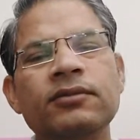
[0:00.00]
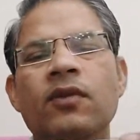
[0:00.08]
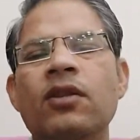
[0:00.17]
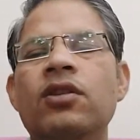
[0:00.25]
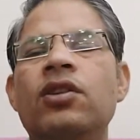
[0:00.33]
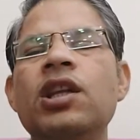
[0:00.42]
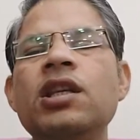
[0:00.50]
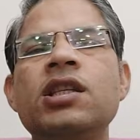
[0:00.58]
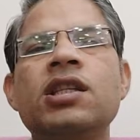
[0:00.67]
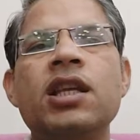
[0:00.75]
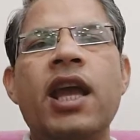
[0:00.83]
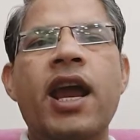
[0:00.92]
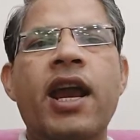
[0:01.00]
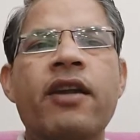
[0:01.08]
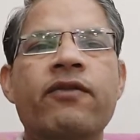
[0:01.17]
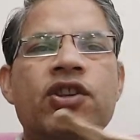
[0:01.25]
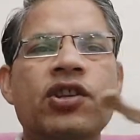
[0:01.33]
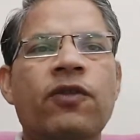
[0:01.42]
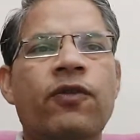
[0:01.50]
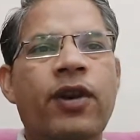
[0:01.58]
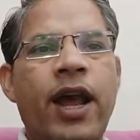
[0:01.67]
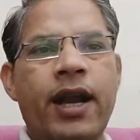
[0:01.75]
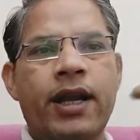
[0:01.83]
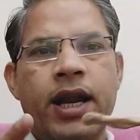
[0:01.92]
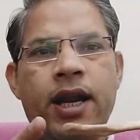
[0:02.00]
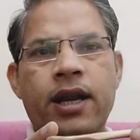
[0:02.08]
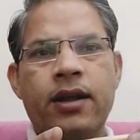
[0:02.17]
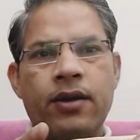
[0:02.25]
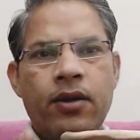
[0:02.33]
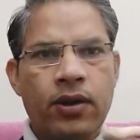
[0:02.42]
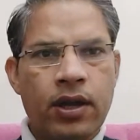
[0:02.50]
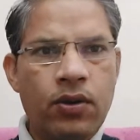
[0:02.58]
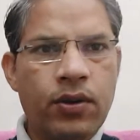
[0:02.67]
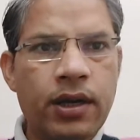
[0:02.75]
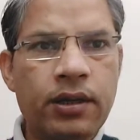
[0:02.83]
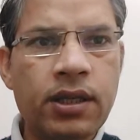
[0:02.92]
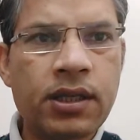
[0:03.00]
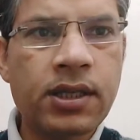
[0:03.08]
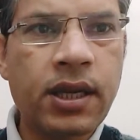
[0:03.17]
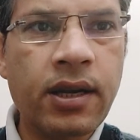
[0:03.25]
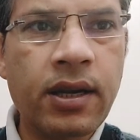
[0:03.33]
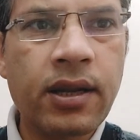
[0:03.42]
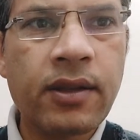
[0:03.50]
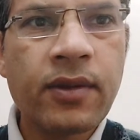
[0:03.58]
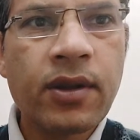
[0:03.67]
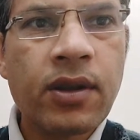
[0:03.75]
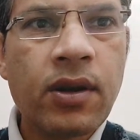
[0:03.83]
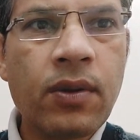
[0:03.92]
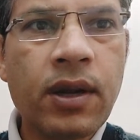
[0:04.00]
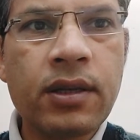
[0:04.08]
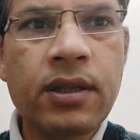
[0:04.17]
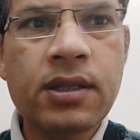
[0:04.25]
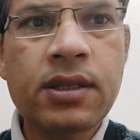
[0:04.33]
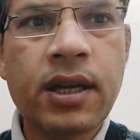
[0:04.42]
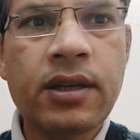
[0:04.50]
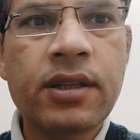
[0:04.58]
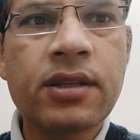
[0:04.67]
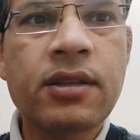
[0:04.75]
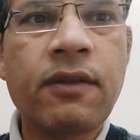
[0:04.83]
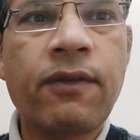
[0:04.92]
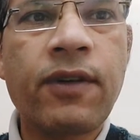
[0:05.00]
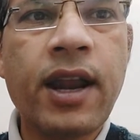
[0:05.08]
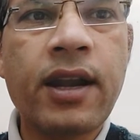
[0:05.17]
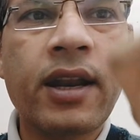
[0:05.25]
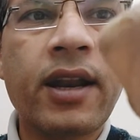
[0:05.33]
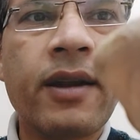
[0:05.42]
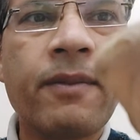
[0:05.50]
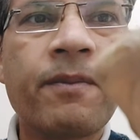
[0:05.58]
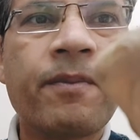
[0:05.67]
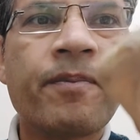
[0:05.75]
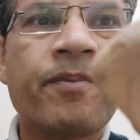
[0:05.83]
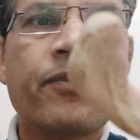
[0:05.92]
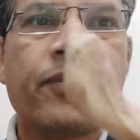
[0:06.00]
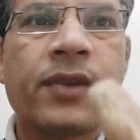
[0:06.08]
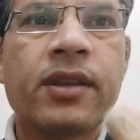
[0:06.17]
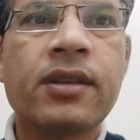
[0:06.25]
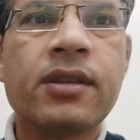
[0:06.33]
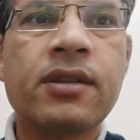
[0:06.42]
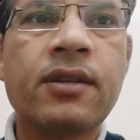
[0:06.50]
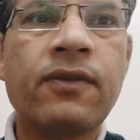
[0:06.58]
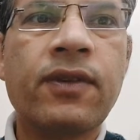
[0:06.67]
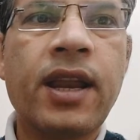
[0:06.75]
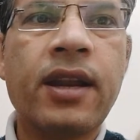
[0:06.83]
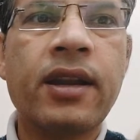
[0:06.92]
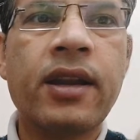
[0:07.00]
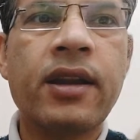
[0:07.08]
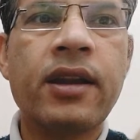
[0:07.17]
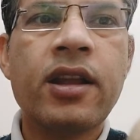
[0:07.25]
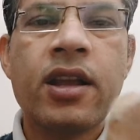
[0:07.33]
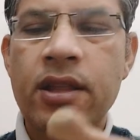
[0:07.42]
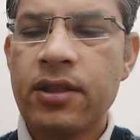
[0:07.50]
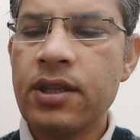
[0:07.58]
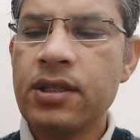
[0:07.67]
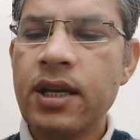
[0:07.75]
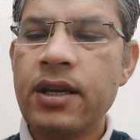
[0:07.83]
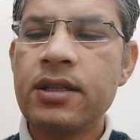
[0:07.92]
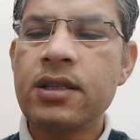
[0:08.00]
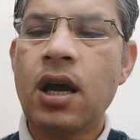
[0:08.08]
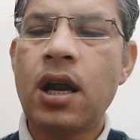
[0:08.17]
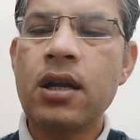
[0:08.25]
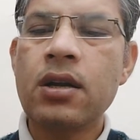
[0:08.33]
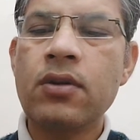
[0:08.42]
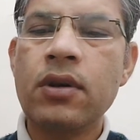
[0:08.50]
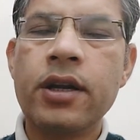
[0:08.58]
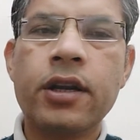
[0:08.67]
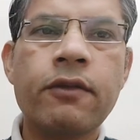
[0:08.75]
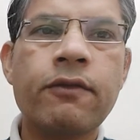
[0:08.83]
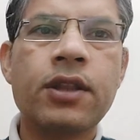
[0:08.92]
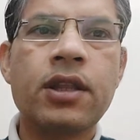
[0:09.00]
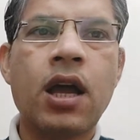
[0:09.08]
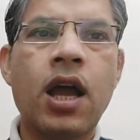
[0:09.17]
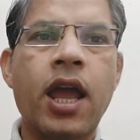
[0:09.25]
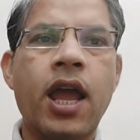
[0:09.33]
This end, which is flat end, okay, look at this end. Look at this end. This is the flat end. This is the flat end. This end is articulating with the